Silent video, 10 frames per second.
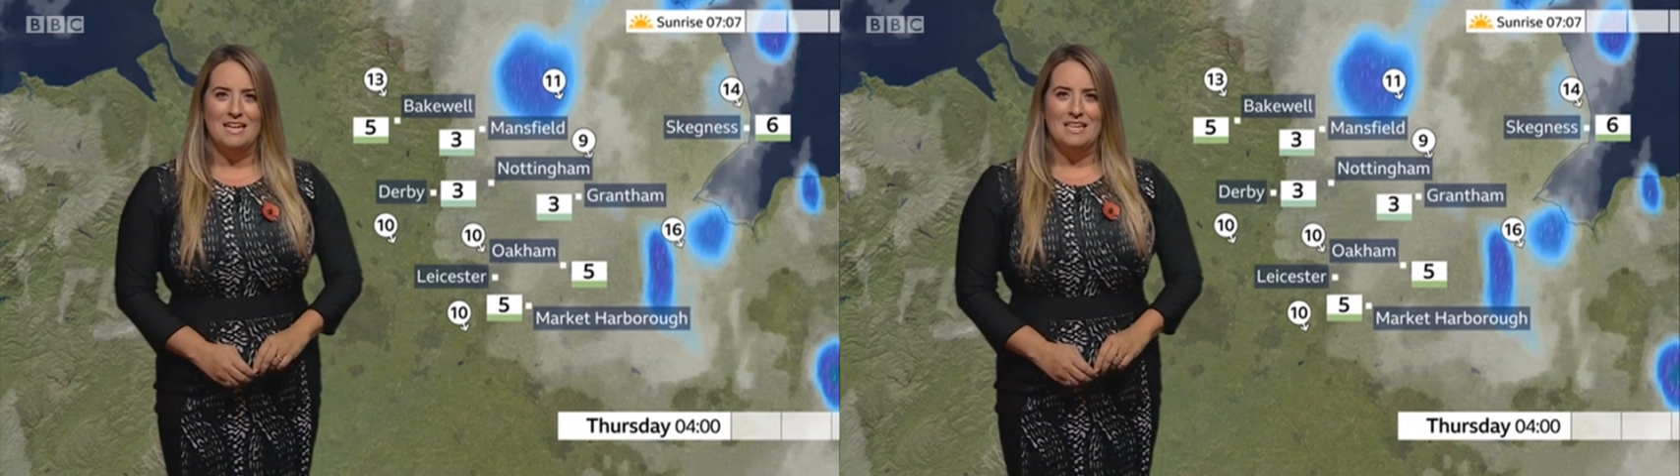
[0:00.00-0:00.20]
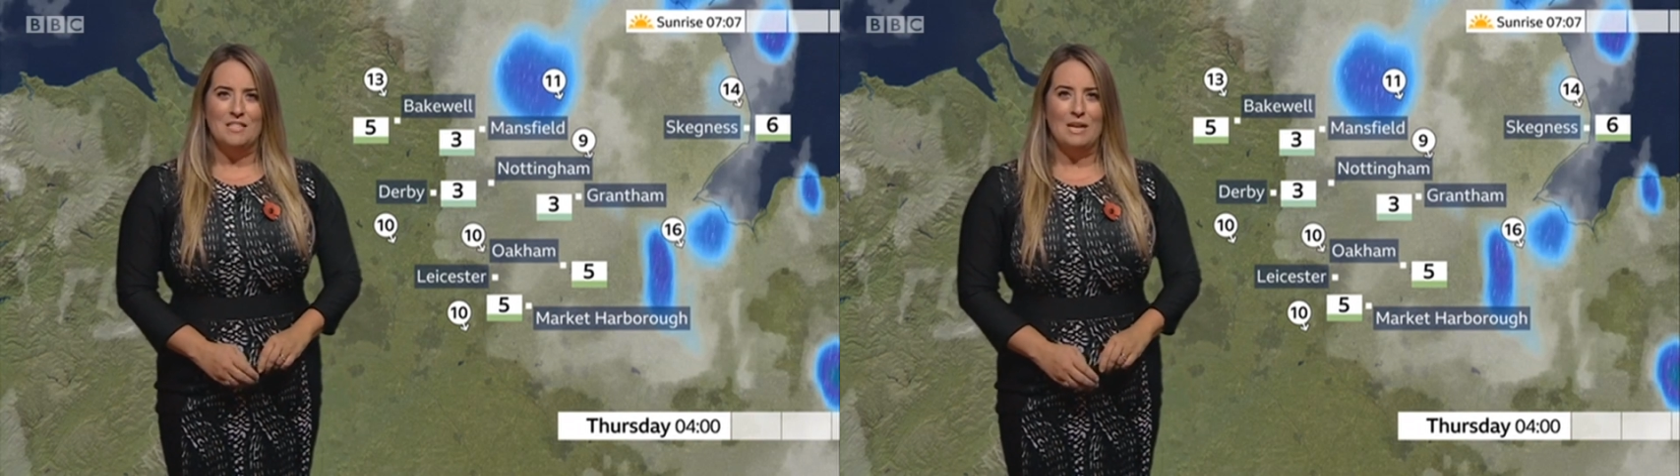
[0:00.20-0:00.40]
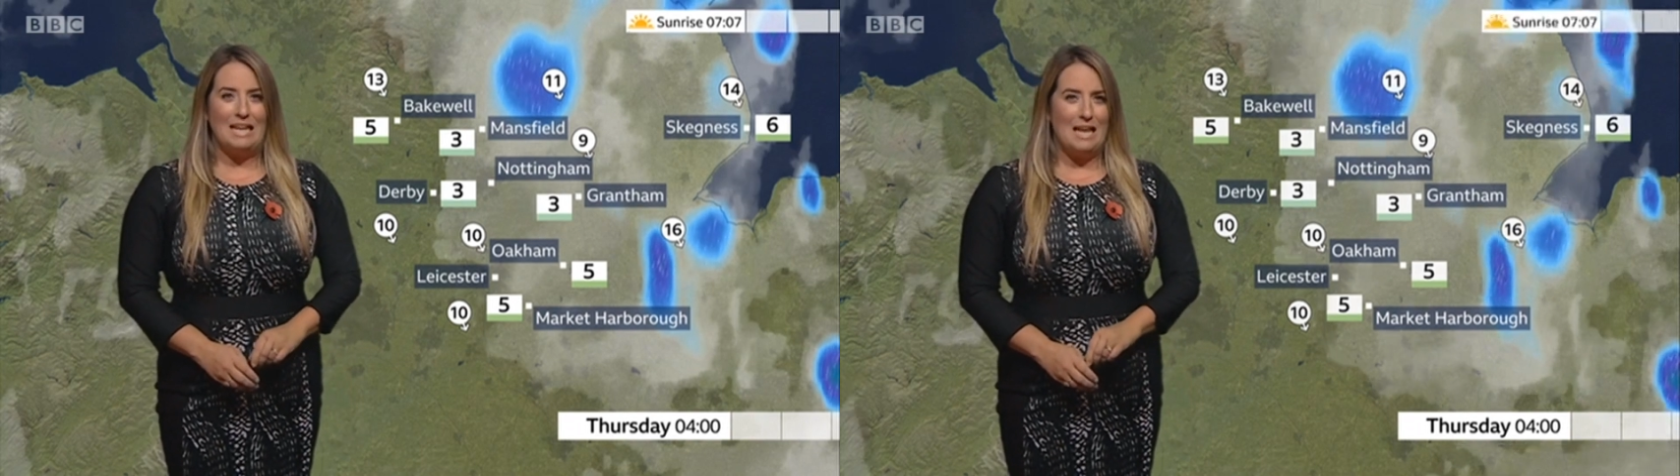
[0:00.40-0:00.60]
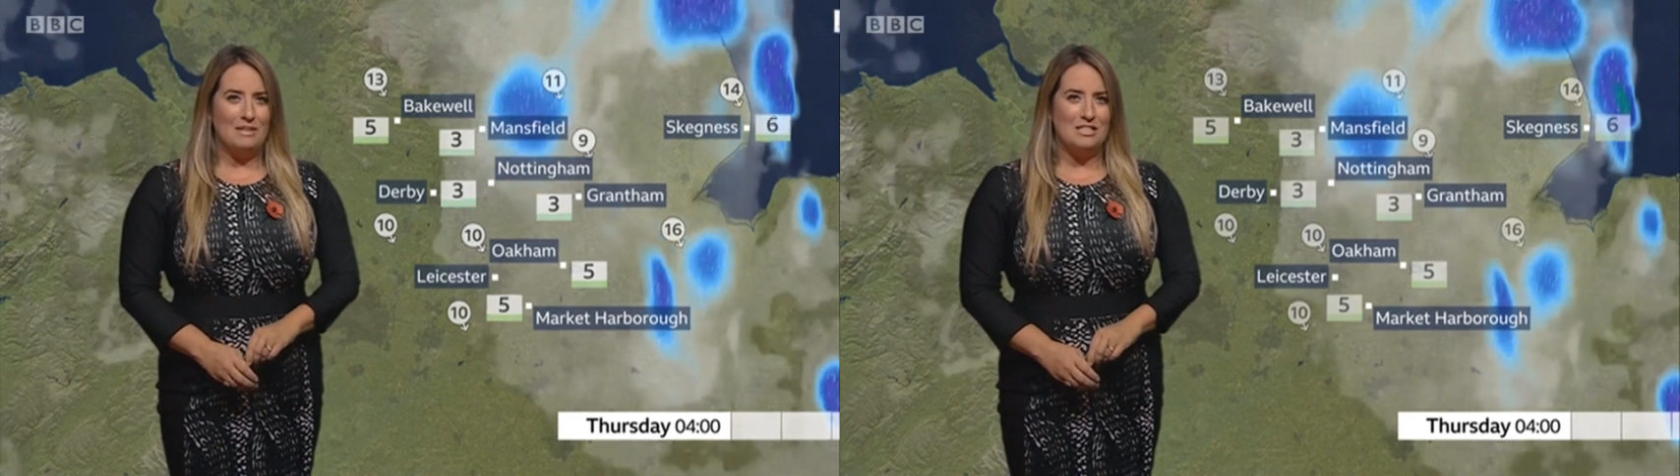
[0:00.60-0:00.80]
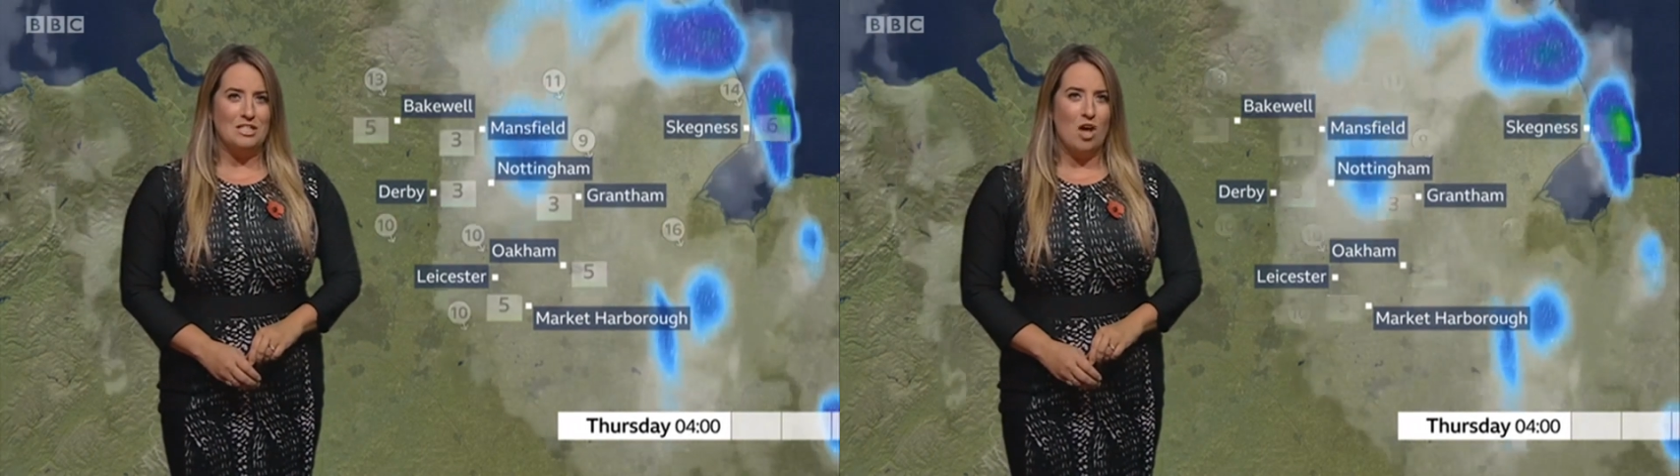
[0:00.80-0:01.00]
So a
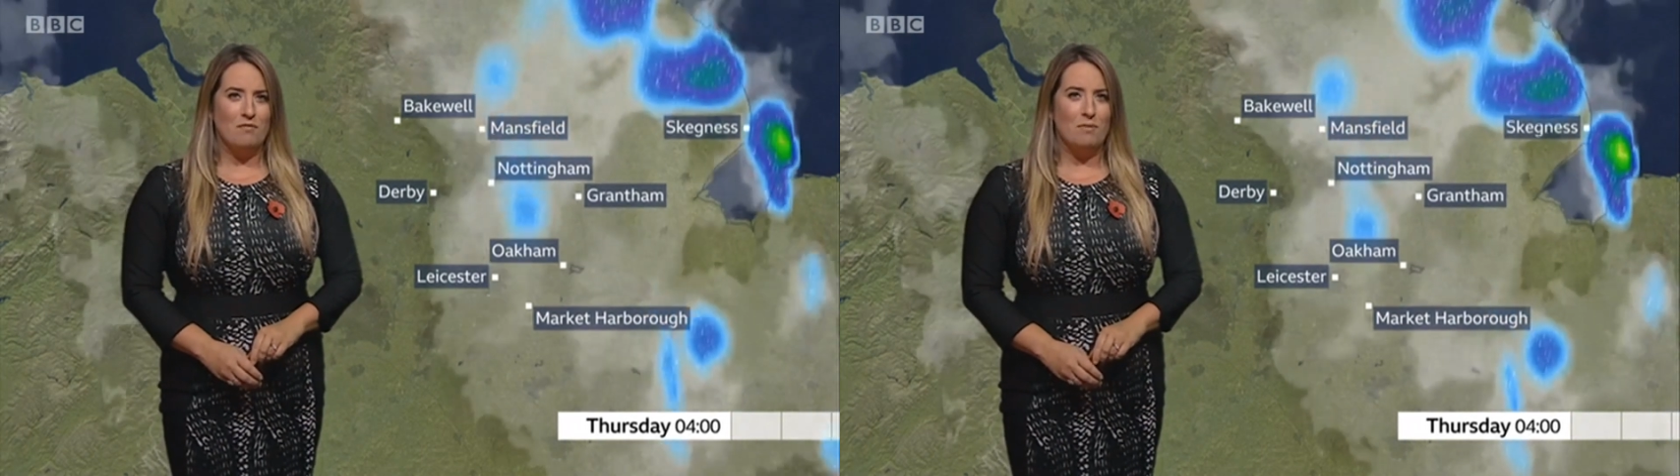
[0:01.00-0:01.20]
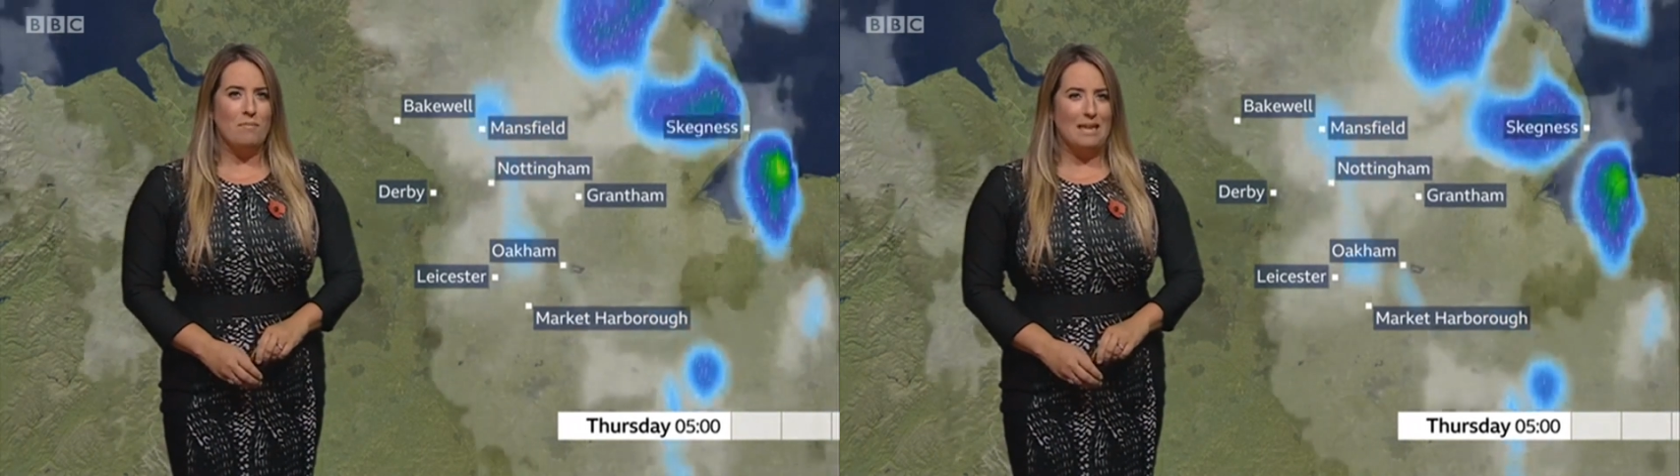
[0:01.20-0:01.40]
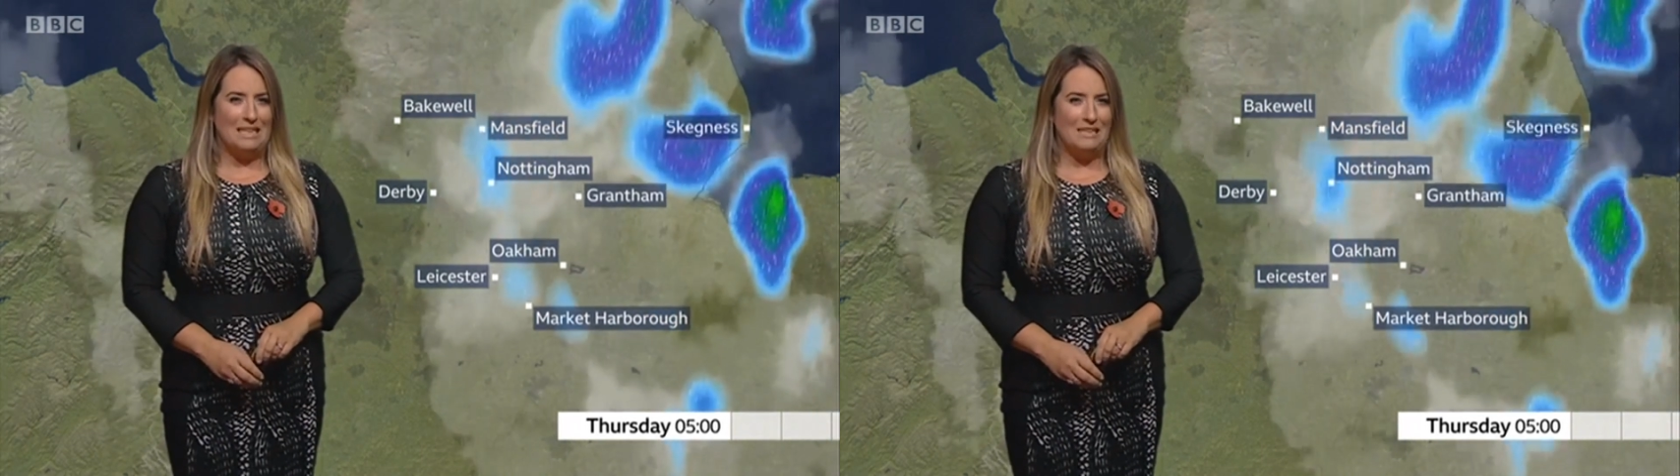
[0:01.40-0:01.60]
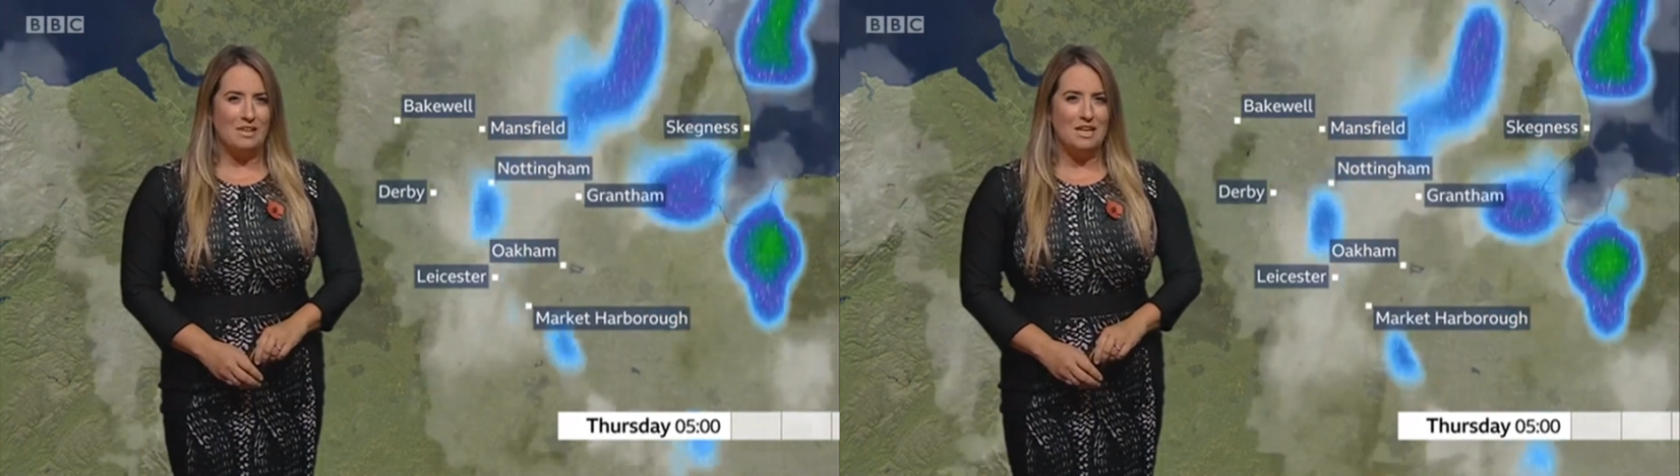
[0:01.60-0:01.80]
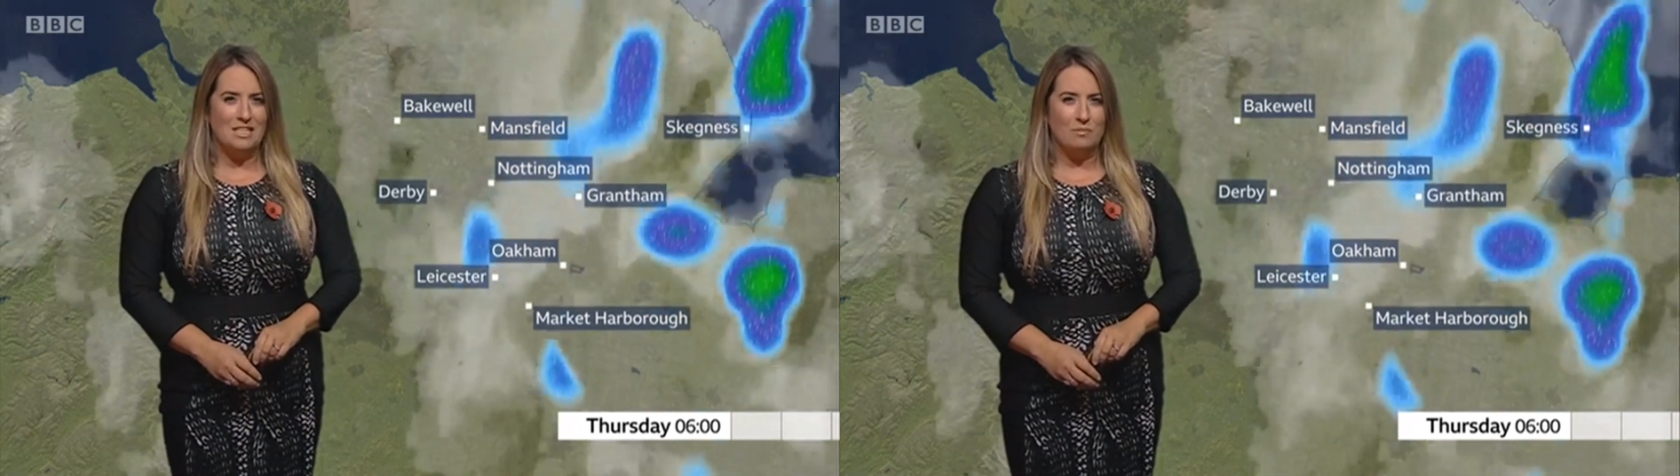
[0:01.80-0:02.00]
cloudy start for many of us